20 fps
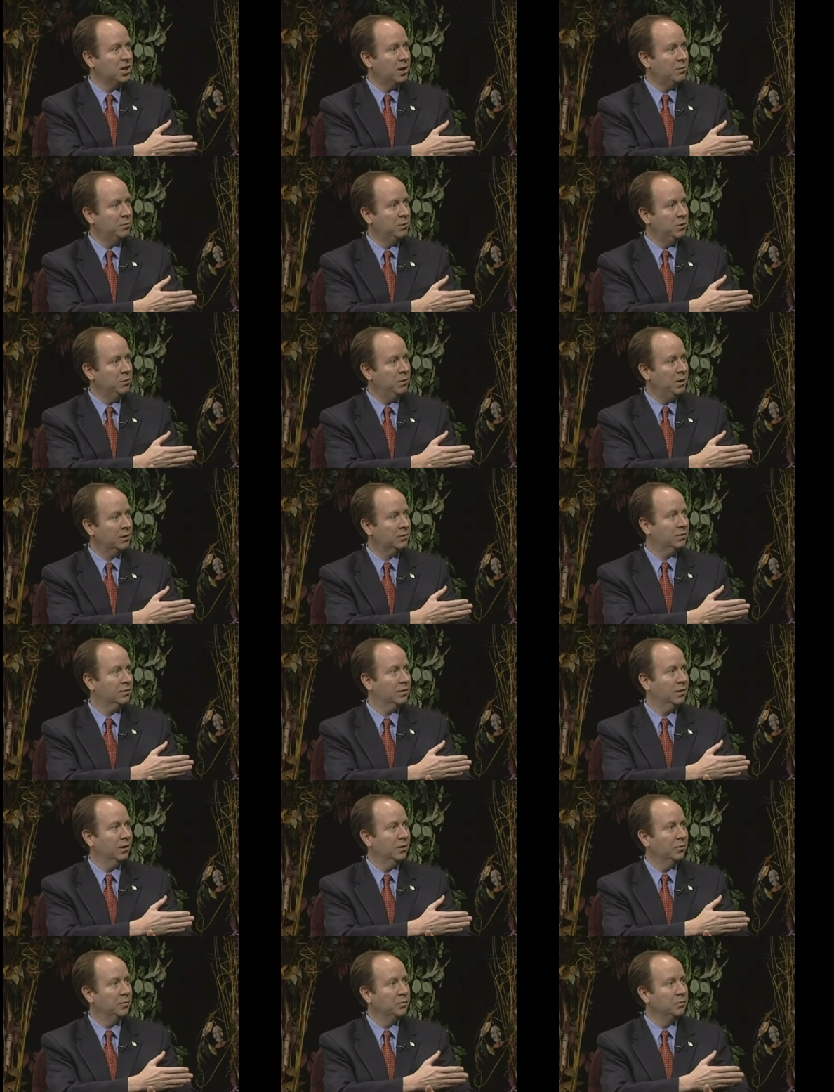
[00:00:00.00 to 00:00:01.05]
a job in New
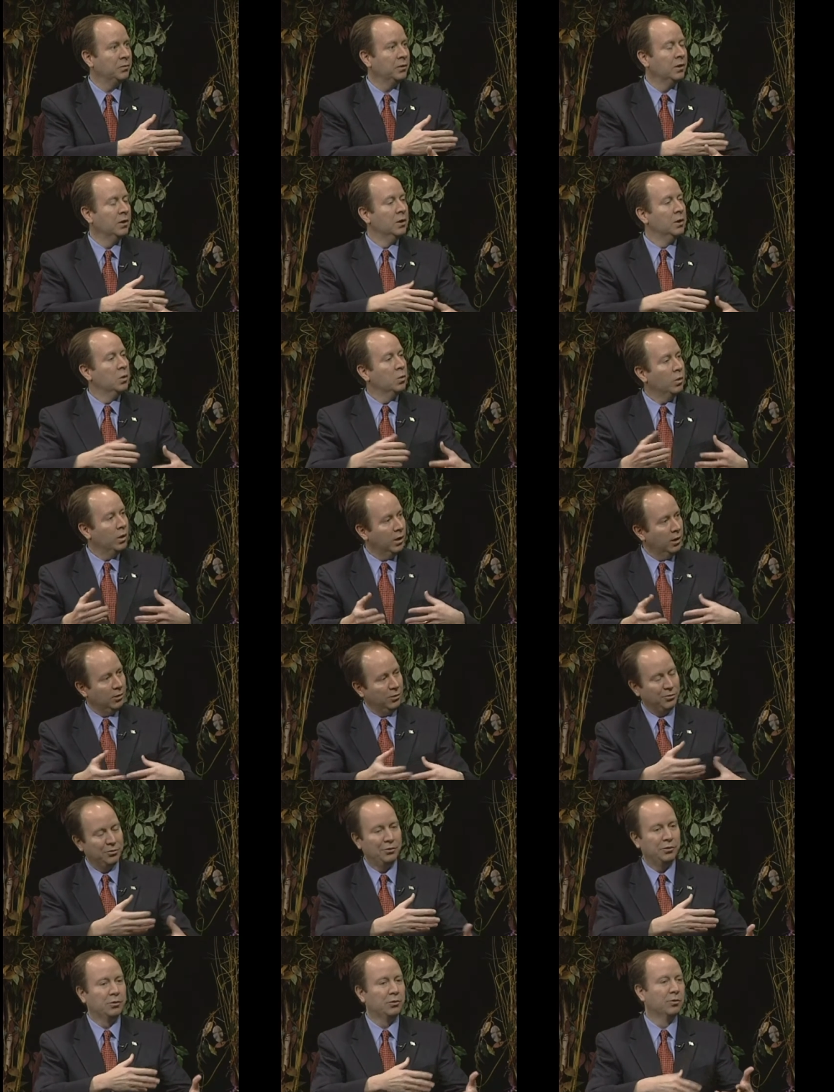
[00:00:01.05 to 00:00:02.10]
Mexico.
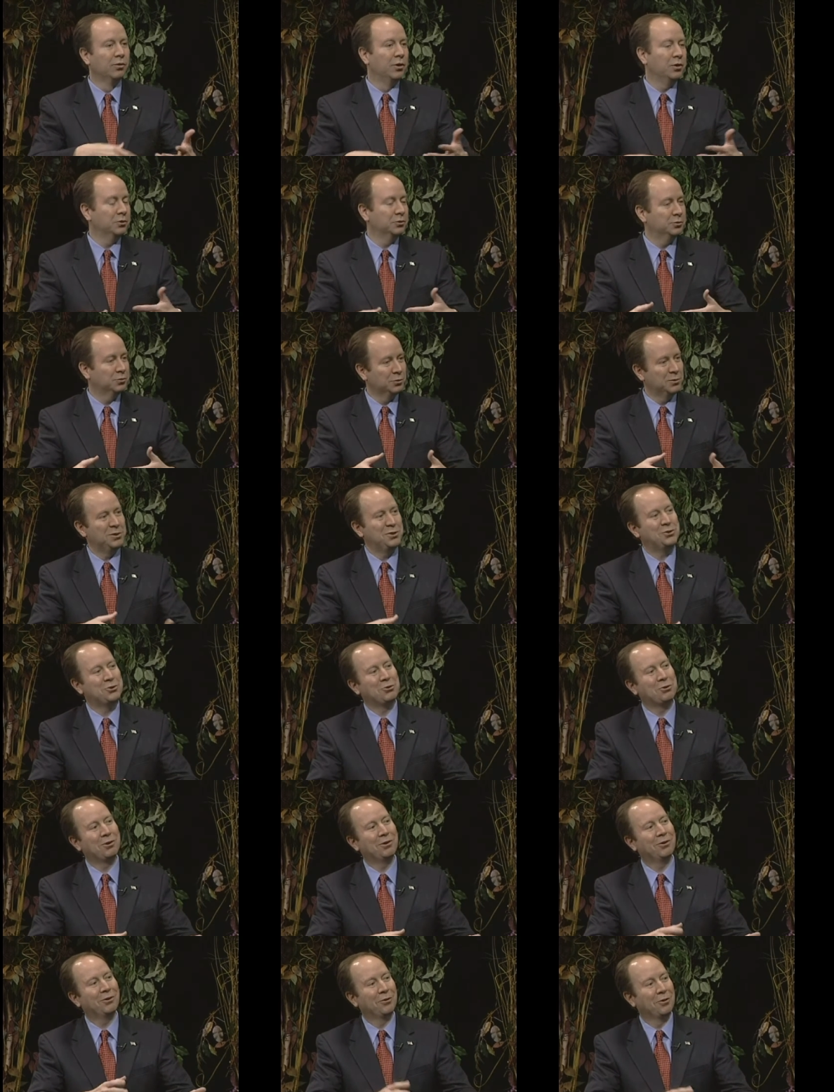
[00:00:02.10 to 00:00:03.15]
Well, Long story
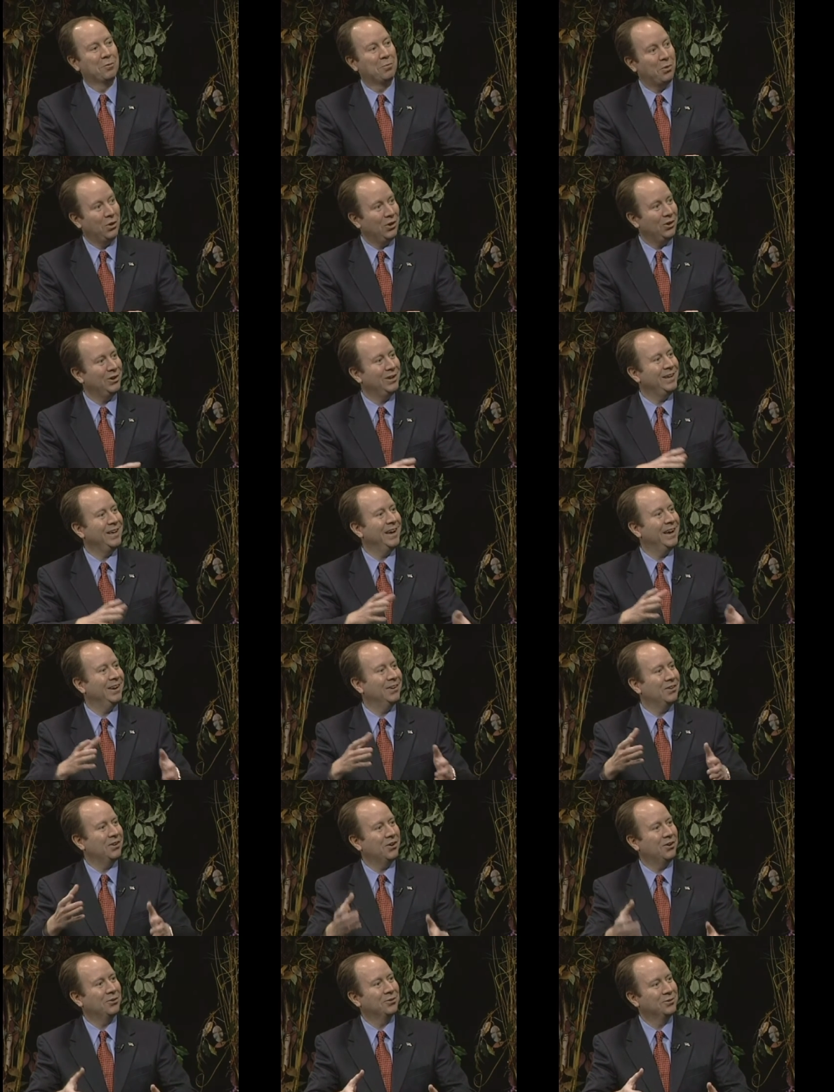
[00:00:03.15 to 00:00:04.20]
short, her party
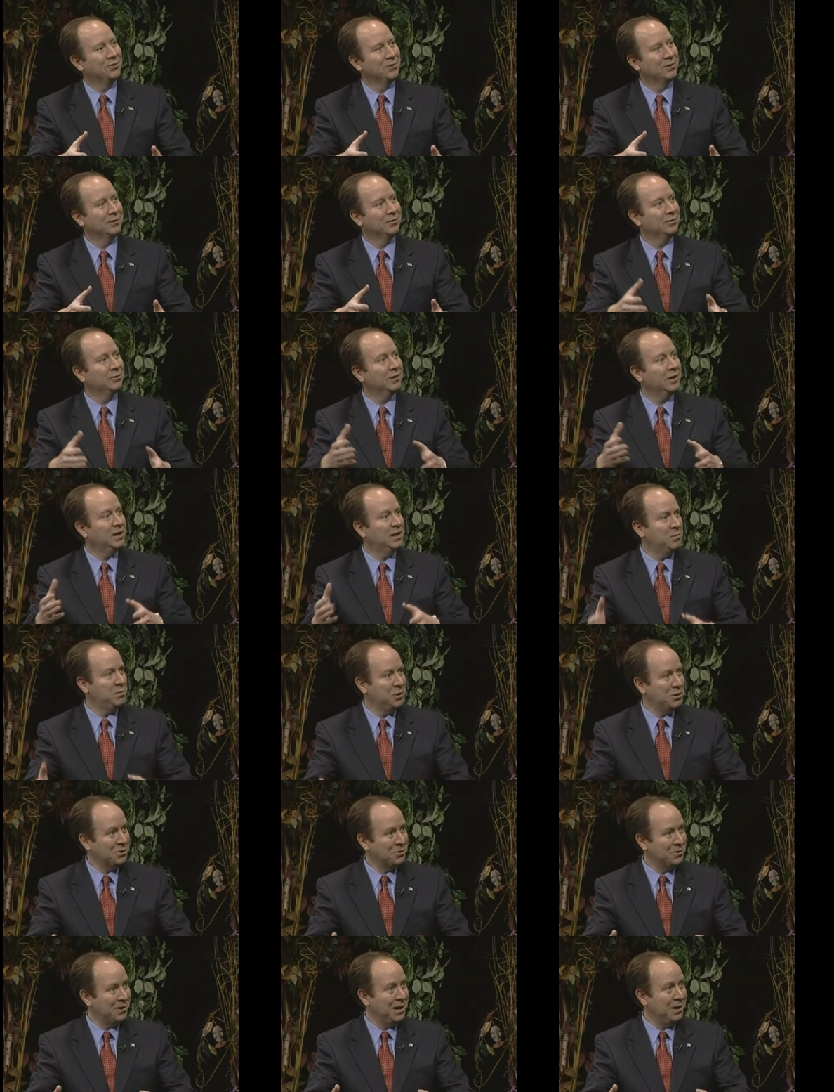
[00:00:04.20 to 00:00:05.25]
had talked to her into
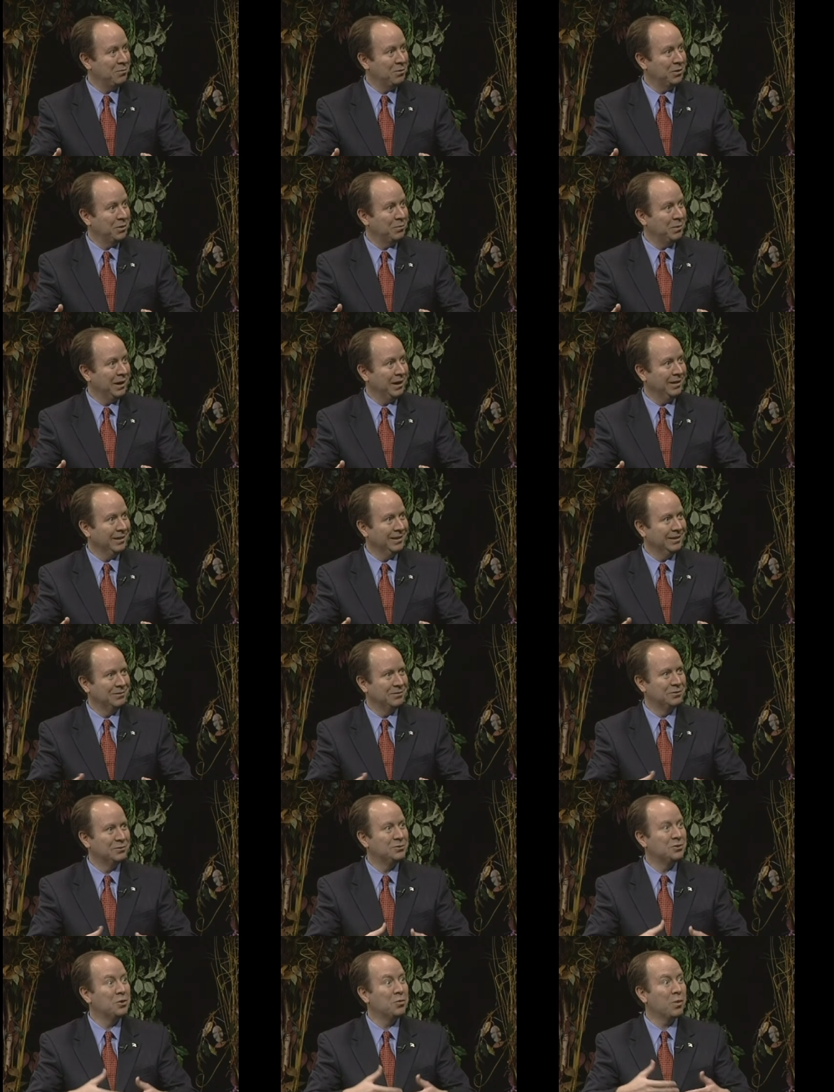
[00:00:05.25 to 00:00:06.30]
keeping her name on the ballot.
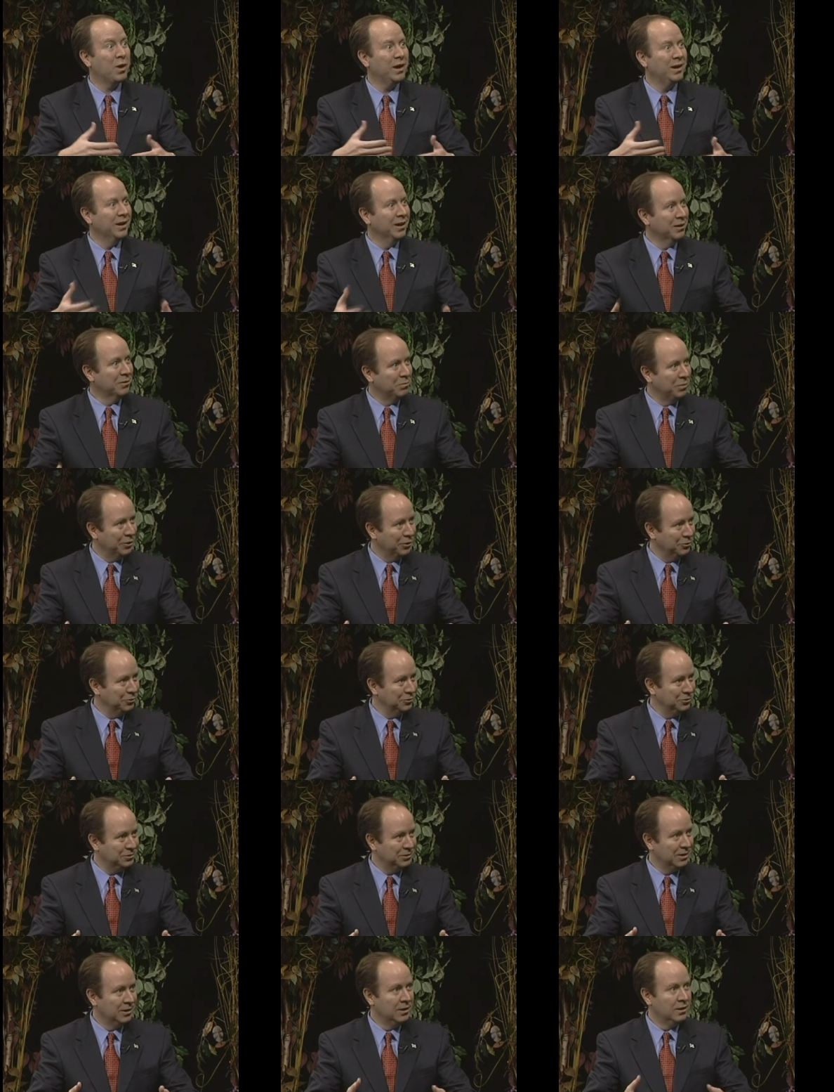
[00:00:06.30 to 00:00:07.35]
She ran
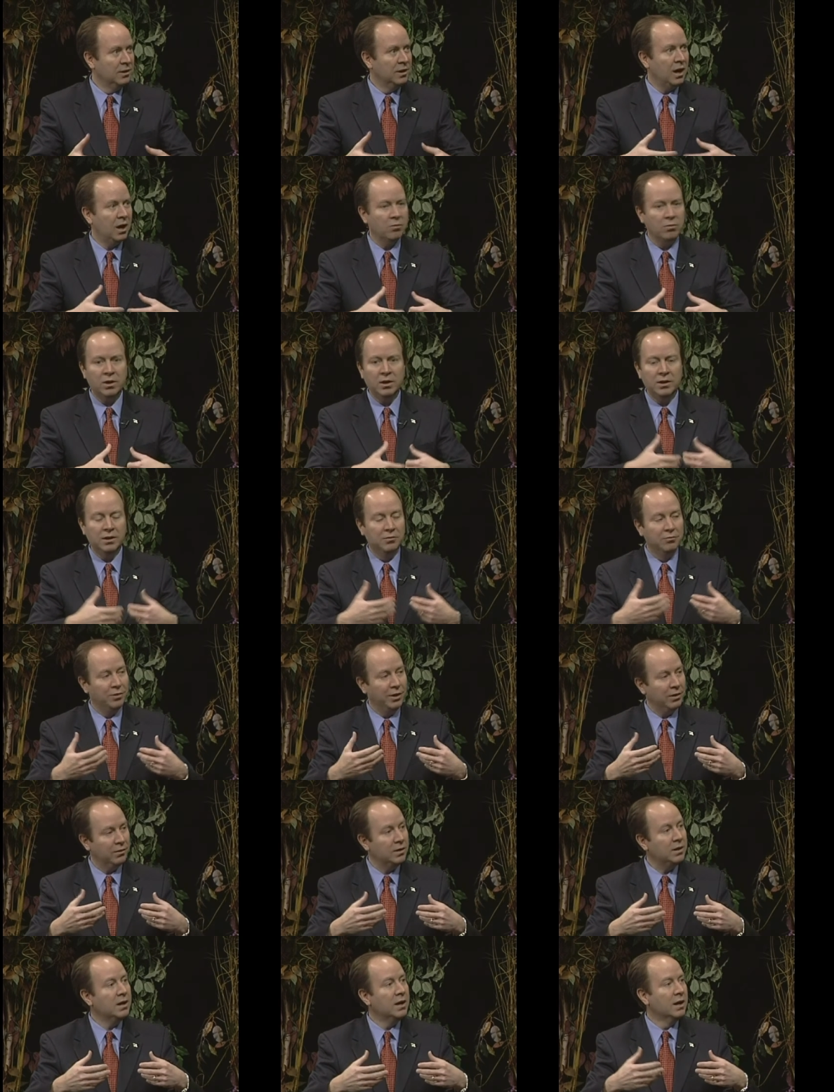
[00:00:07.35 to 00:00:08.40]
unopposed. I ran in a
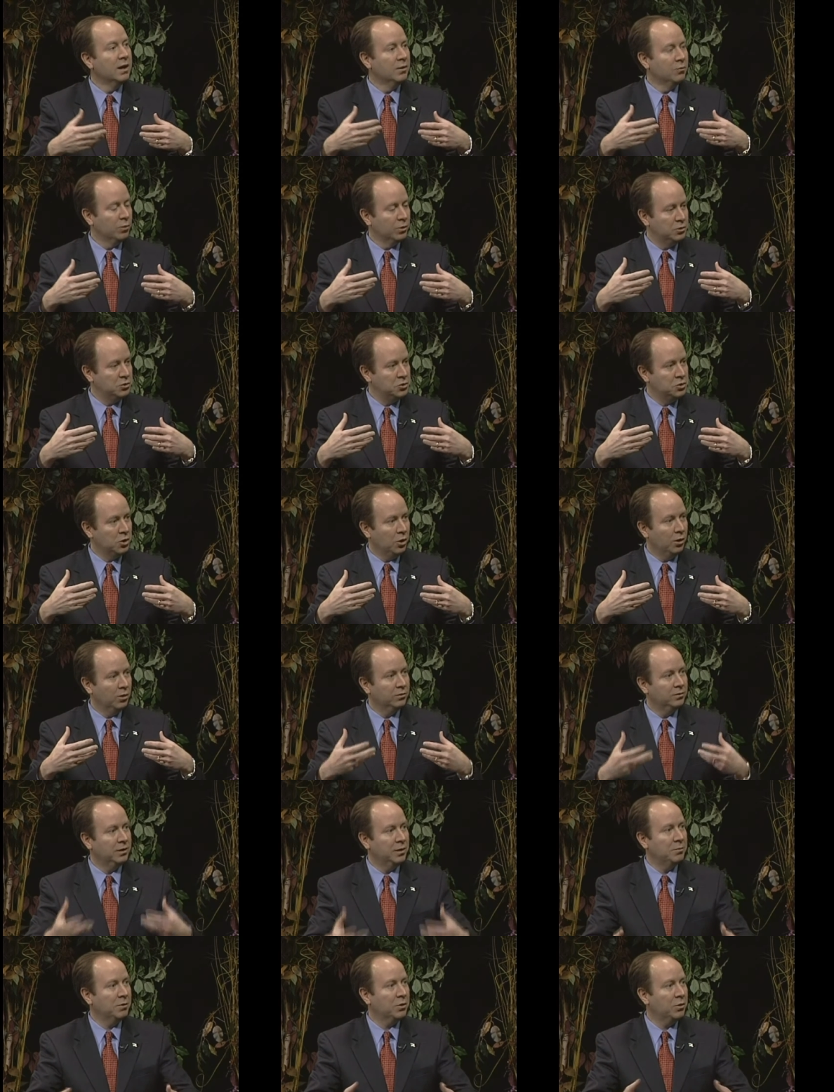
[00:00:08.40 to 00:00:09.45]
very, what you'd call,
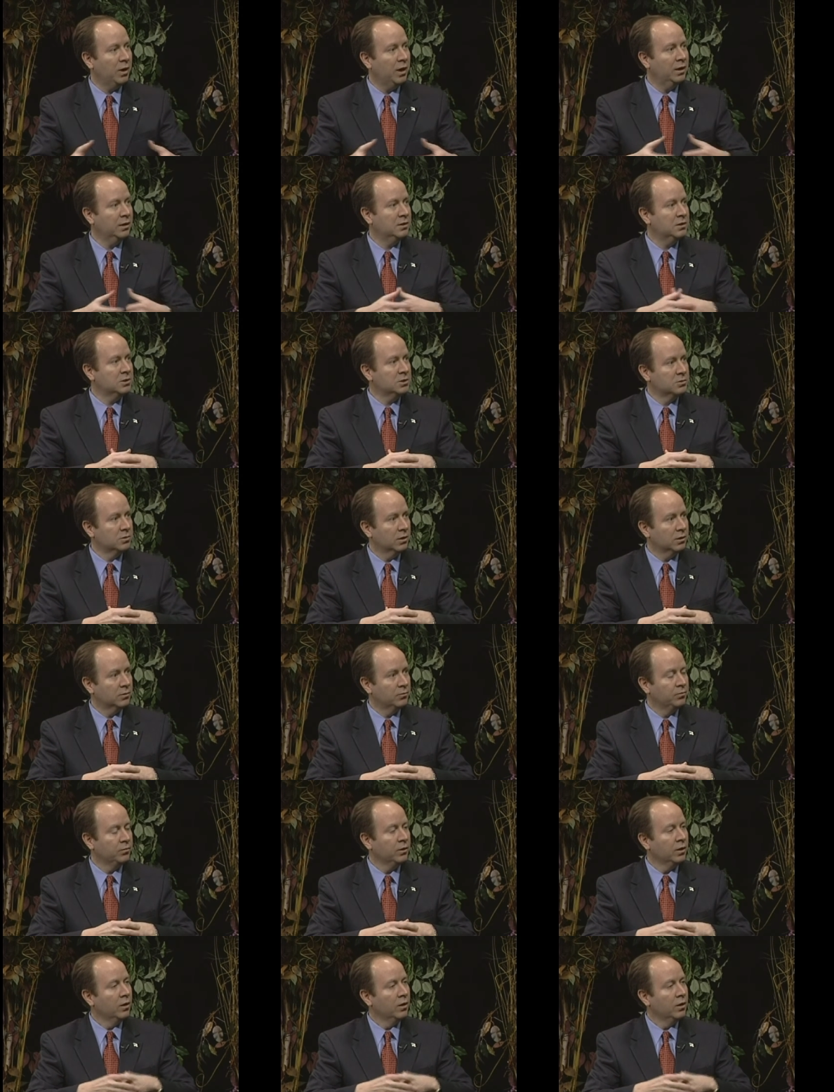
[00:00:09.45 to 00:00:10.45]
Democratic district